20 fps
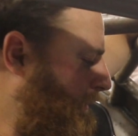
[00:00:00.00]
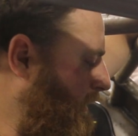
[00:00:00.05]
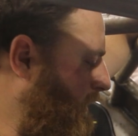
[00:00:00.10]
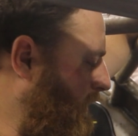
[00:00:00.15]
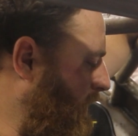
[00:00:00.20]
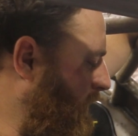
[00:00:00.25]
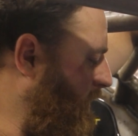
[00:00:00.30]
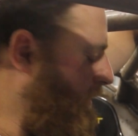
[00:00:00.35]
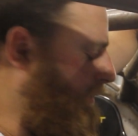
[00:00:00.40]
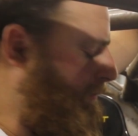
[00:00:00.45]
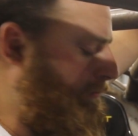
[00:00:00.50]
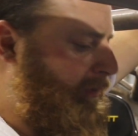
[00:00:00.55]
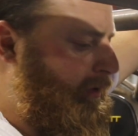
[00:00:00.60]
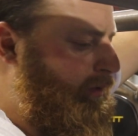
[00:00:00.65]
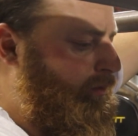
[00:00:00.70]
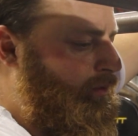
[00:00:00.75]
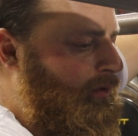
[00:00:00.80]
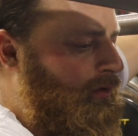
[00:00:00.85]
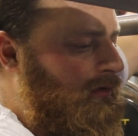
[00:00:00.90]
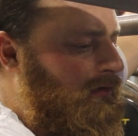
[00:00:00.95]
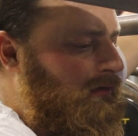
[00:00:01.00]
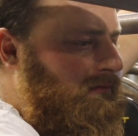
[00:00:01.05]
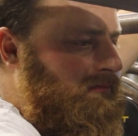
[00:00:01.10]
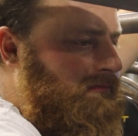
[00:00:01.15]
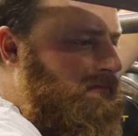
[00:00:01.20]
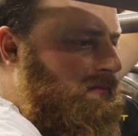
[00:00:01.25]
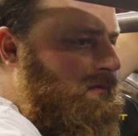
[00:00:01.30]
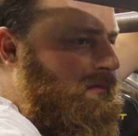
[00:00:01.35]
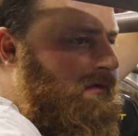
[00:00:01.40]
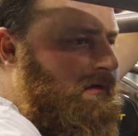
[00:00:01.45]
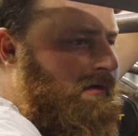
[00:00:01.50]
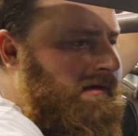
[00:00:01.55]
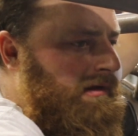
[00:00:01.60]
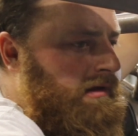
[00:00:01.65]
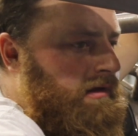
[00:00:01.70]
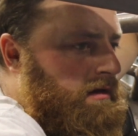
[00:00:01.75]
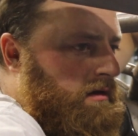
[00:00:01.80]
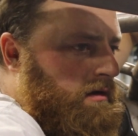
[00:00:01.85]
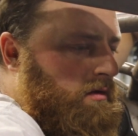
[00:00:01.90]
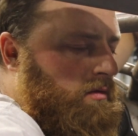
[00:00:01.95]
But
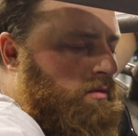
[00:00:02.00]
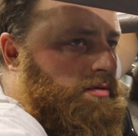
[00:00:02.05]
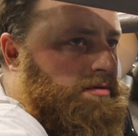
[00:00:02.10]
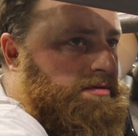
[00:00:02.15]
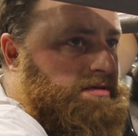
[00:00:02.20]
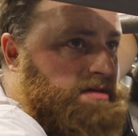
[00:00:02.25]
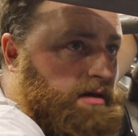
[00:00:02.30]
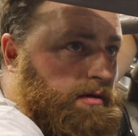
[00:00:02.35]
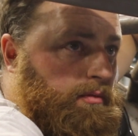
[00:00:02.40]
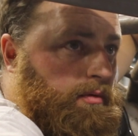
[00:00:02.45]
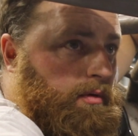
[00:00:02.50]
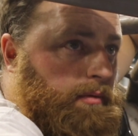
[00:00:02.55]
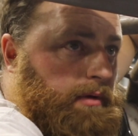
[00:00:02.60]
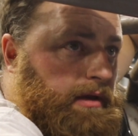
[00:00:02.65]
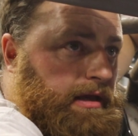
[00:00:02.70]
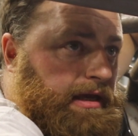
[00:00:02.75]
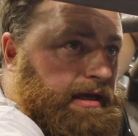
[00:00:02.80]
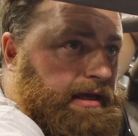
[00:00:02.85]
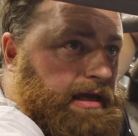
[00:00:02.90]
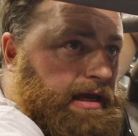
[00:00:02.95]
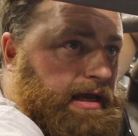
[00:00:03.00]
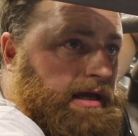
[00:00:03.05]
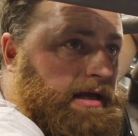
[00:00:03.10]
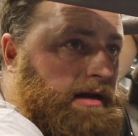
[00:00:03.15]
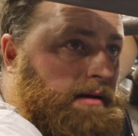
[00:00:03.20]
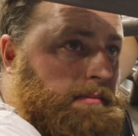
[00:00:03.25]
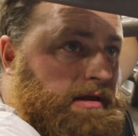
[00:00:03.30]
we'll see what we can get.